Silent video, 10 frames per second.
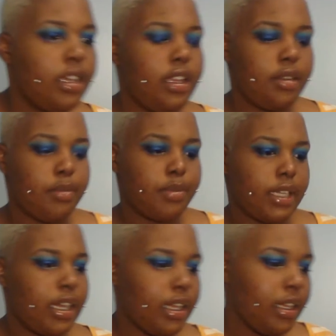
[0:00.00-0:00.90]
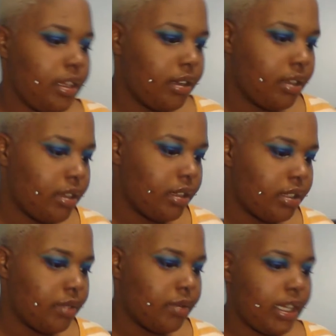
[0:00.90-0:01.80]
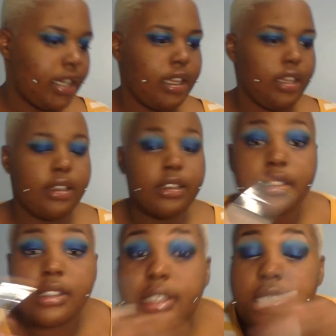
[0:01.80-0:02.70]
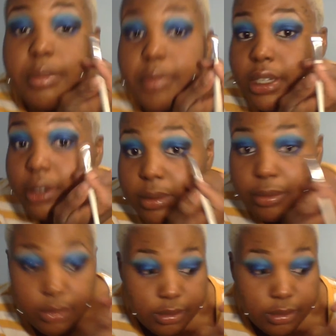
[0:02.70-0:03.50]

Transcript: and apply it all the way to the middle.